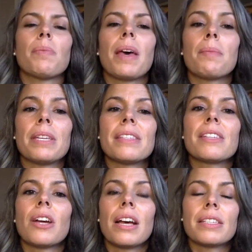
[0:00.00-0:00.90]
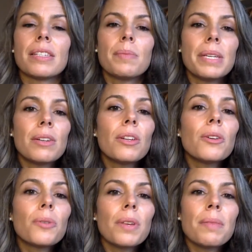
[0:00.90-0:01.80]
That means there has to be an
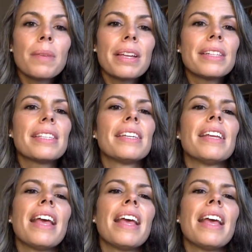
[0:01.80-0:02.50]
agreement.